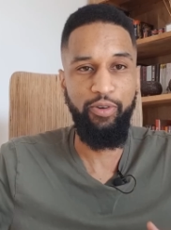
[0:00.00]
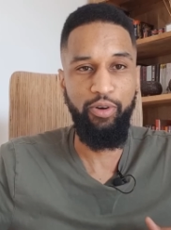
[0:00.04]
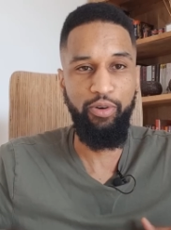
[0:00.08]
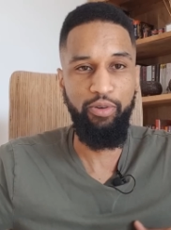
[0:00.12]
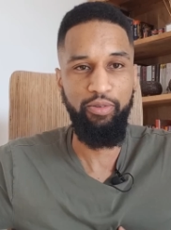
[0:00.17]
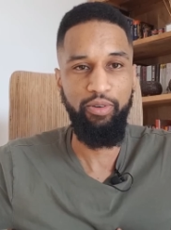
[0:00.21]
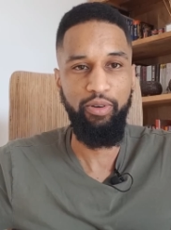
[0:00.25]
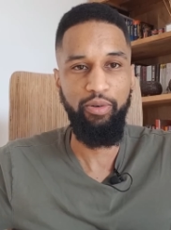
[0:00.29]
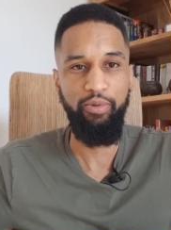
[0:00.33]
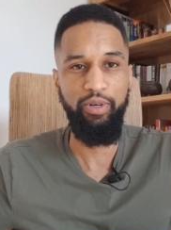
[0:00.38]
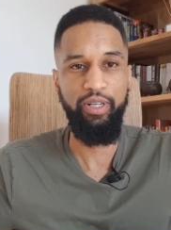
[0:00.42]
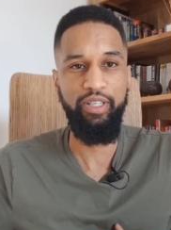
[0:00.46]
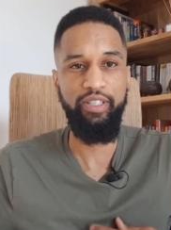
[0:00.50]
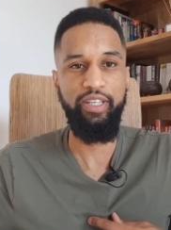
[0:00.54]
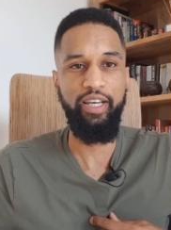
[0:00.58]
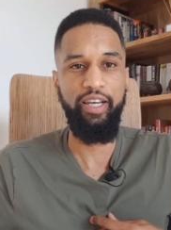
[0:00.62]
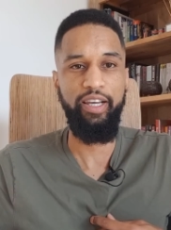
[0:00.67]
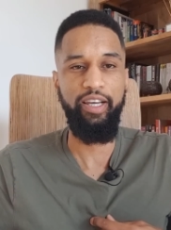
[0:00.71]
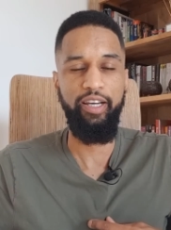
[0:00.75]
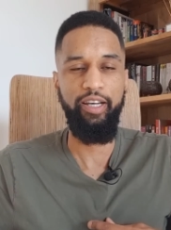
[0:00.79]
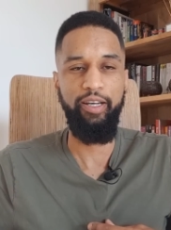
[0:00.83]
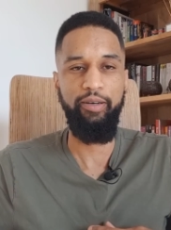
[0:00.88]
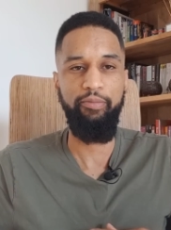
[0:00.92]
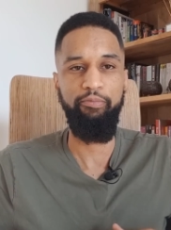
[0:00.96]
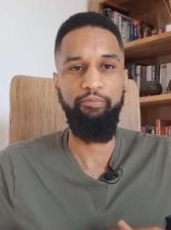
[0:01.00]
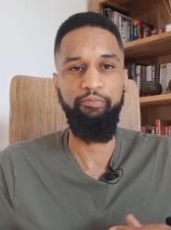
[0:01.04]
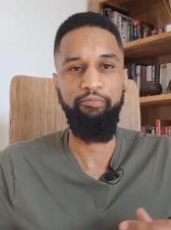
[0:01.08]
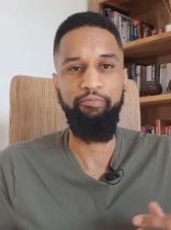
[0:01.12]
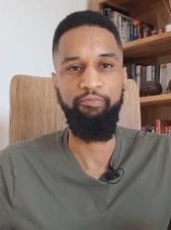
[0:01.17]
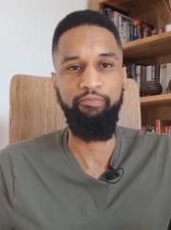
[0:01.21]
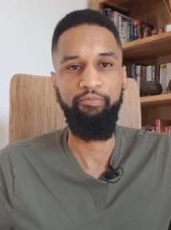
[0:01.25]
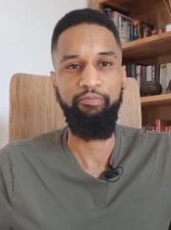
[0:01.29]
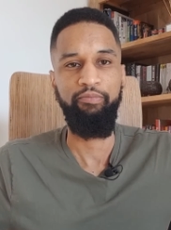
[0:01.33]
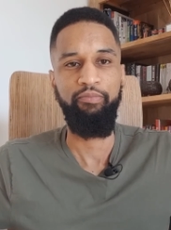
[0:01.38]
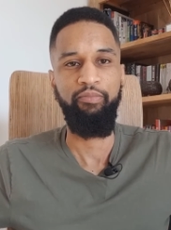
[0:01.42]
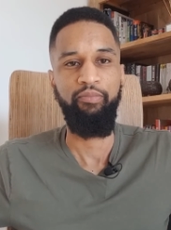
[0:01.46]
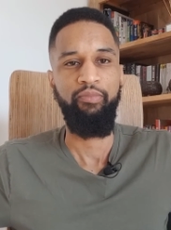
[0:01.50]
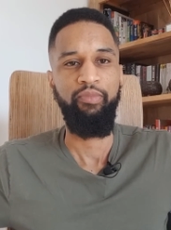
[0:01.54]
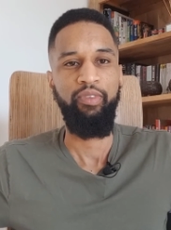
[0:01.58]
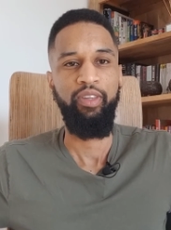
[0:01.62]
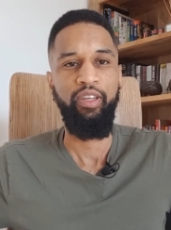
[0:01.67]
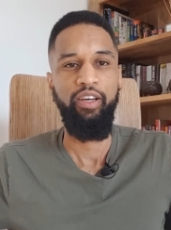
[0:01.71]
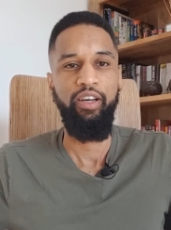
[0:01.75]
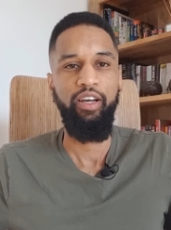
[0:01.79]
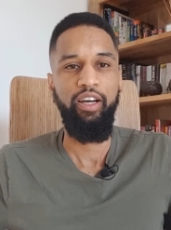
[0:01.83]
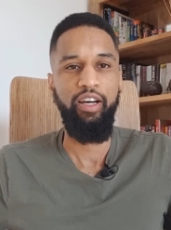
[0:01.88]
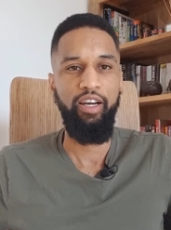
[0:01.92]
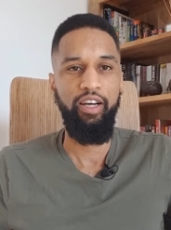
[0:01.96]
of all, I want to
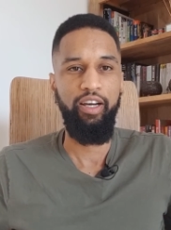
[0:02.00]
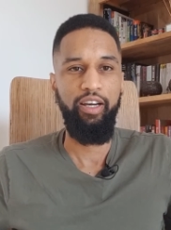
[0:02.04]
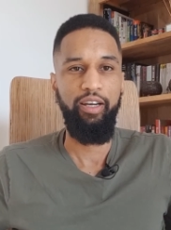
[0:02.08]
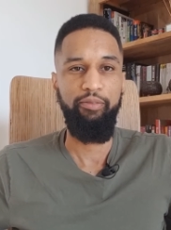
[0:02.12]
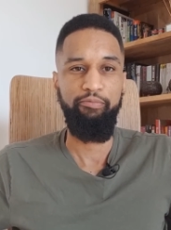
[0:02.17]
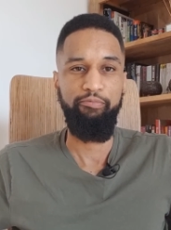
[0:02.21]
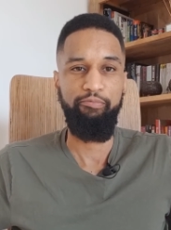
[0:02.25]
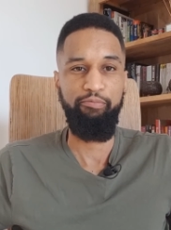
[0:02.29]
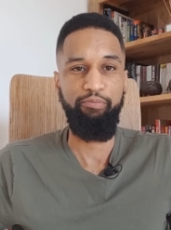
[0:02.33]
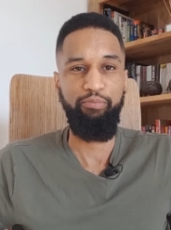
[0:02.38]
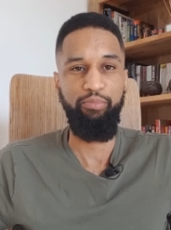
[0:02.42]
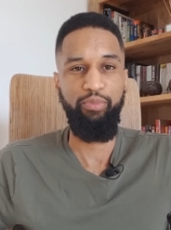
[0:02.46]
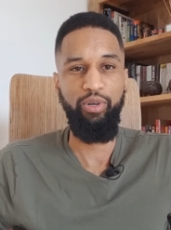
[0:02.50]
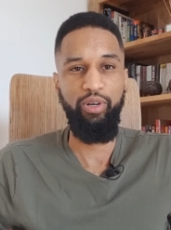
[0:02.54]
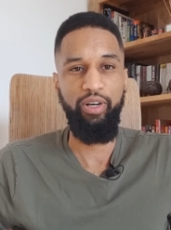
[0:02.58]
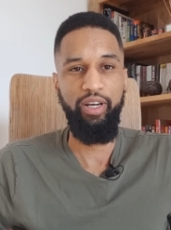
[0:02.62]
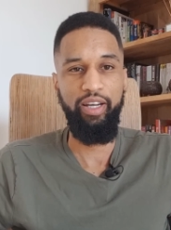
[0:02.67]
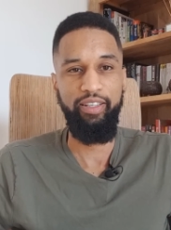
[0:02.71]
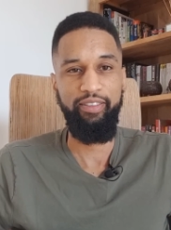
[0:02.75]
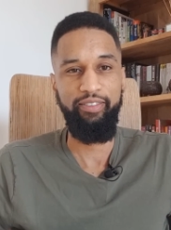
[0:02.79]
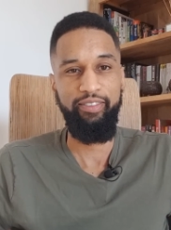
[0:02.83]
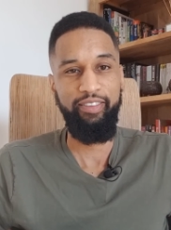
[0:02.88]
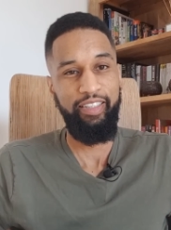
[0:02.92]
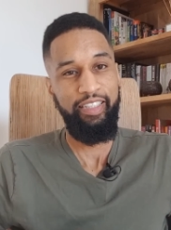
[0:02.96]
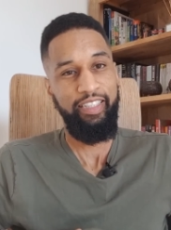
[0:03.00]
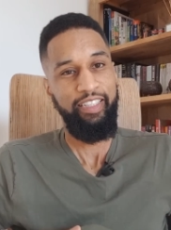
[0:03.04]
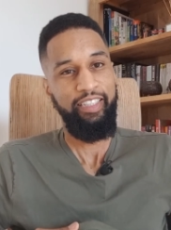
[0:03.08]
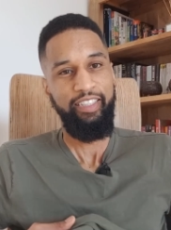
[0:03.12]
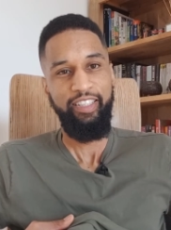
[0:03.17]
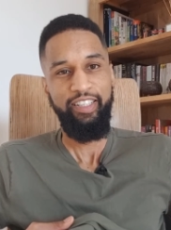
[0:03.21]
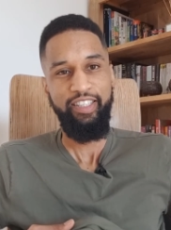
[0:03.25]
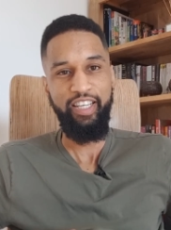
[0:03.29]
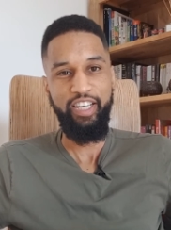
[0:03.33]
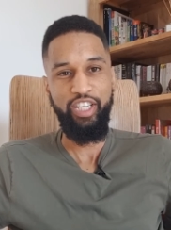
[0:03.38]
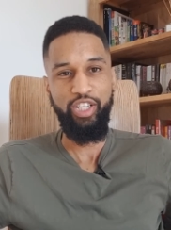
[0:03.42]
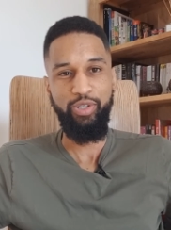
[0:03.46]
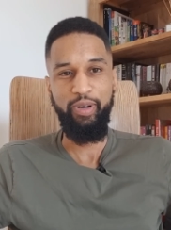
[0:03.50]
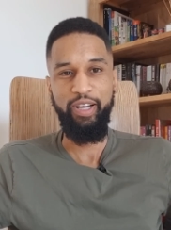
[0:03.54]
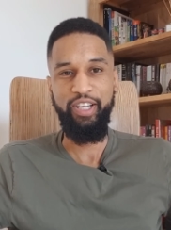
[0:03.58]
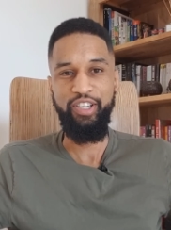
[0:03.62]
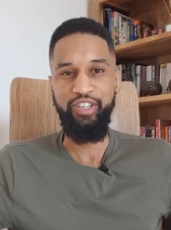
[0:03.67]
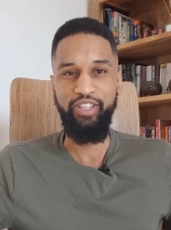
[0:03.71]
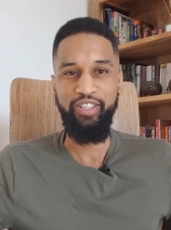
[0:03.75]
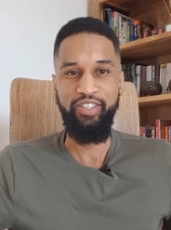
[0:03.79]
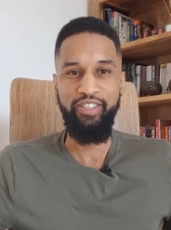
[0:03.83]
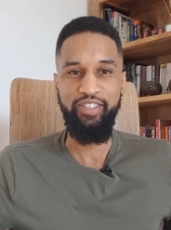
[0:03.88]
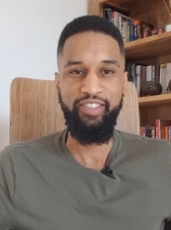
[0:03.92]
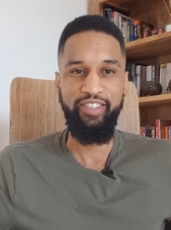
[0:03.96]
say,
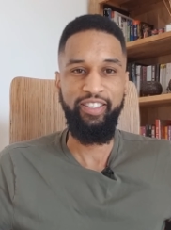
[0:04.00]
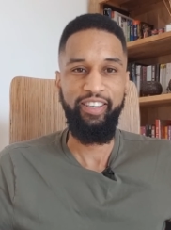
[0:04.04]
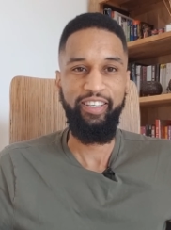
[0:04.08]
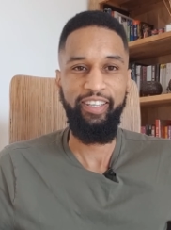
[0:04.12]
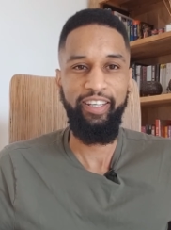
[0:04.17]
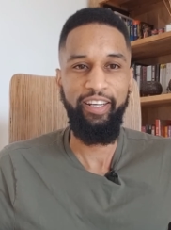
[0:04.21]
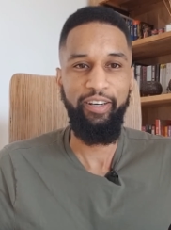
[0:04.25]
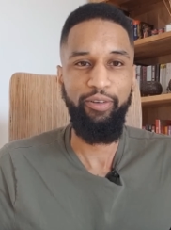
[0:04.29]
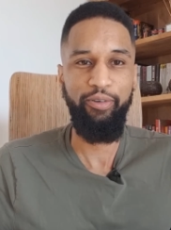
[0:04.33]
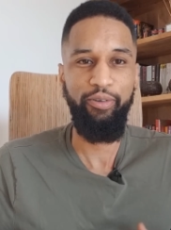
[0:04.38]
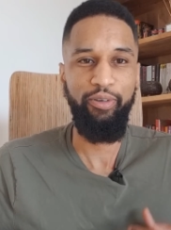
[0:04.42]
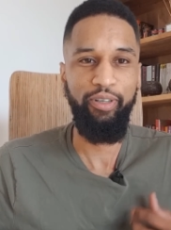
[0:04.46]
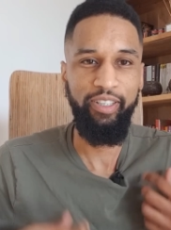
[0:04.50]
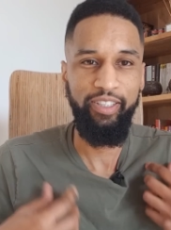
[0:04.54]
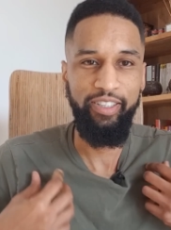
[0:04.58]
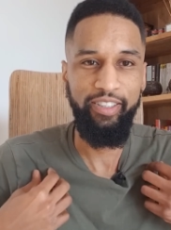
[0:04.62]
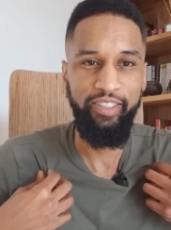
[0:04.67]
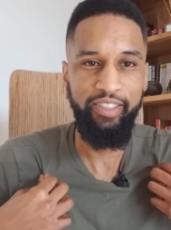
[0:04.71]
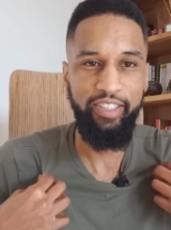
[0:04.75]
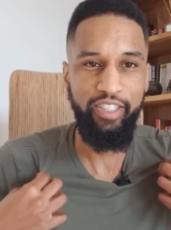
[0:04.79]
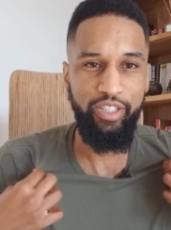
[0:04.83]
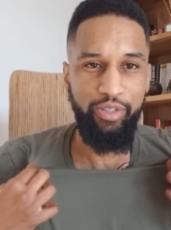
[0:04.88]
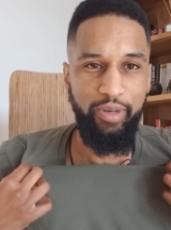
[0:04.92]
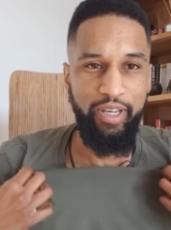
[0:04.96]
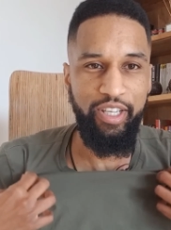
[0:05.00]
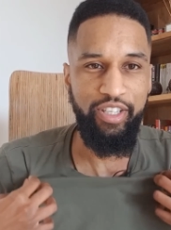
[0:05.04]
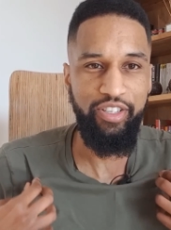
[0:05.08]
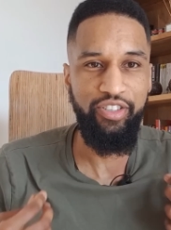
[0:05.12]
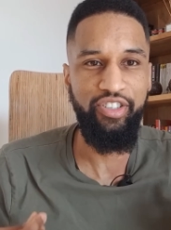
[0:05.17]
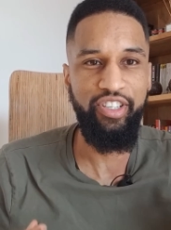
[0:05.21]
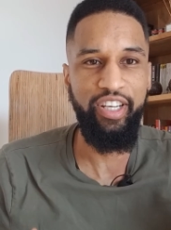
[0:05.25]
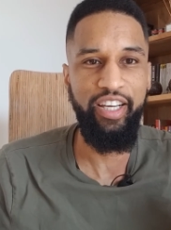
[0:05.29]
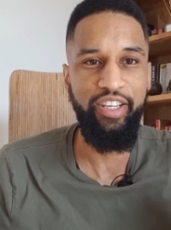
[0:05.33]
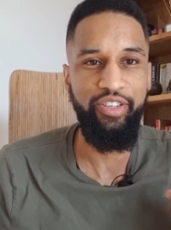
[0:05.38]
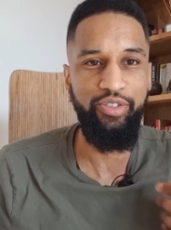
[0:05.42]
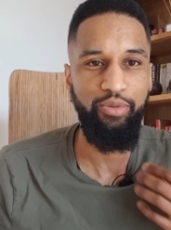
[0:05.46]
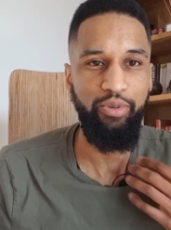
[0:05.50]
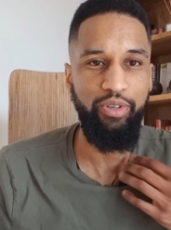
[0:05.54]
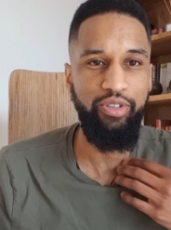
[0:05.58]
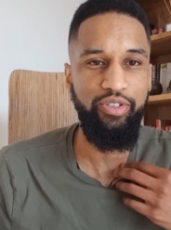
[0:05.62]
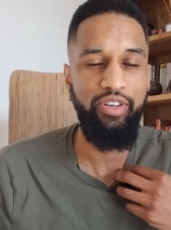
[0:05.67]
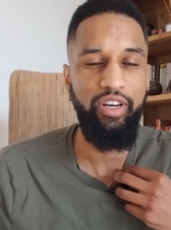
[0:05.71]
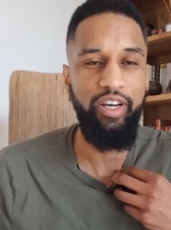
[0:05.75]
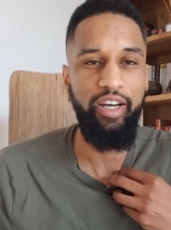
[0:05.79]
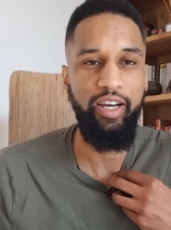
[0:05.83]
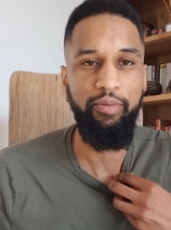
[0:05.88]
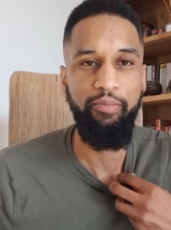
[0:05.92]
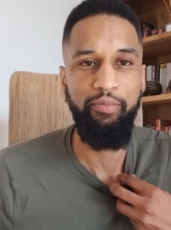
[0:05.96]
situations, you know, situations change all the
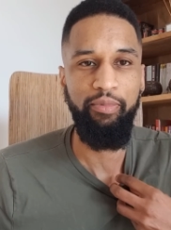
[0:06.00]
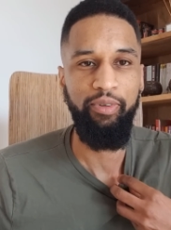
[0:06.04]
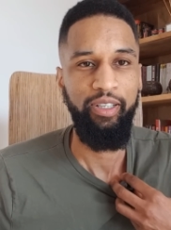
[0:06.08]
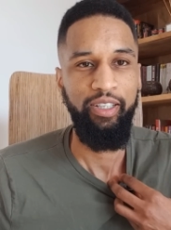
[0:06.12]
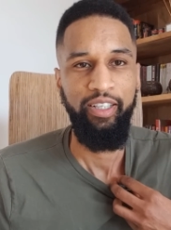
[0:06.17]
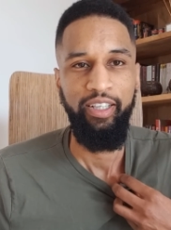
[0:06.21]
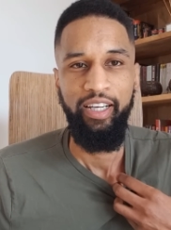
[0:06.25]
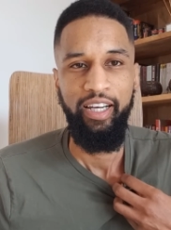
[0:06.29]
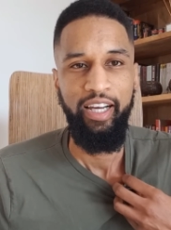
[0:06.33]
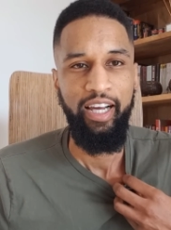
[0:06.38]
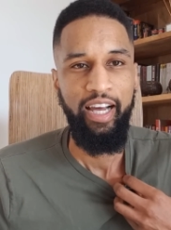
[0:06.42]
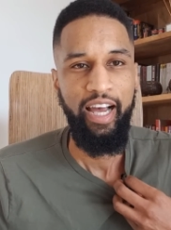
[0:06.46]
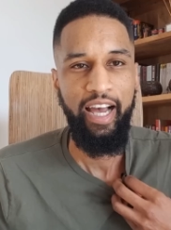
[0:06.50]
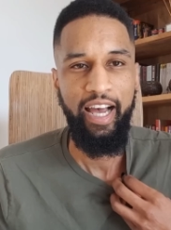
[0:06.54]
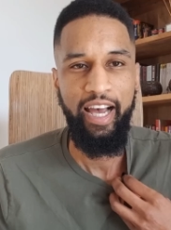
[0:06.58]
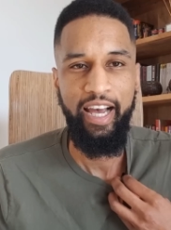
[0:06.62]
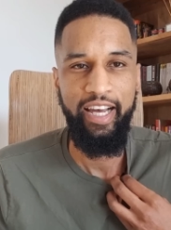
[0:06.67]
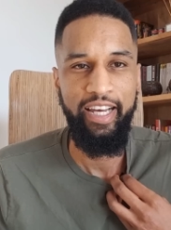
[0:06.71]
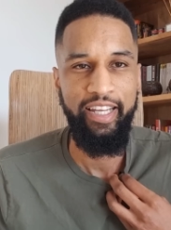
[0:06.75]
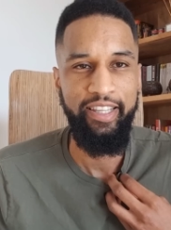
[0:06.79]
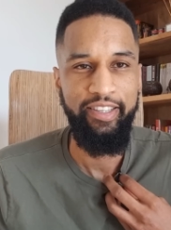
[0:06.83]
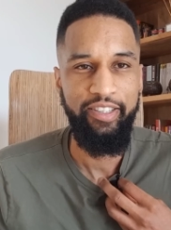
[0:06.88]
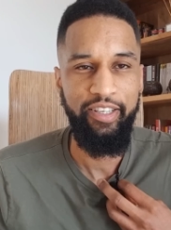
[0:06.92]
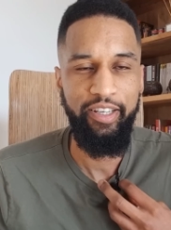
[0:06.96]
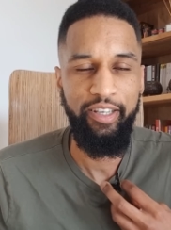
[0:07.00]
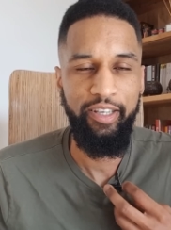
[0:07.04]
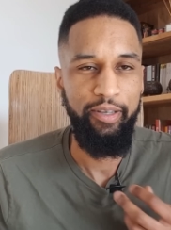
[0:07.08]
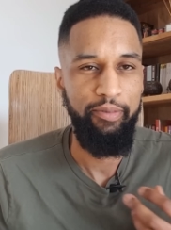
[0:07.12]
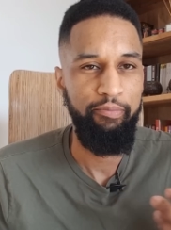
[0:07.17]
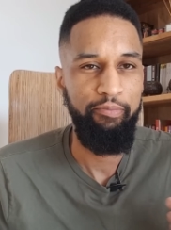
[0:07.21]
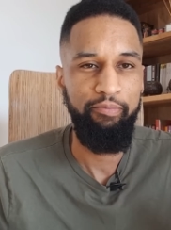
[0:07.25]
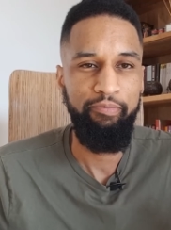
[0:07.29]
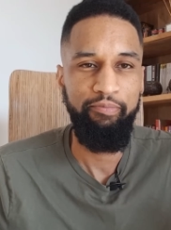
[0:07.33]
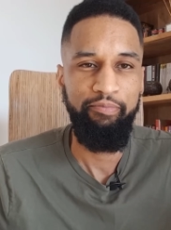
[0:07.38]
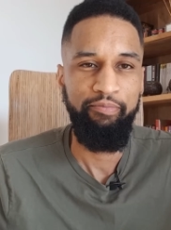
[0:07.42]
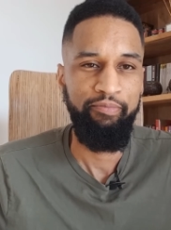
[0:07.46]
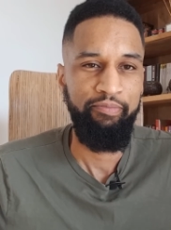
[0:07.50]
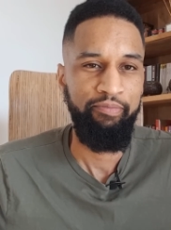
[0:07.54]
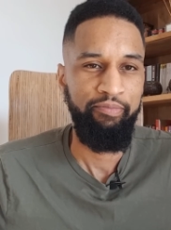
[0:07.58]
time. And,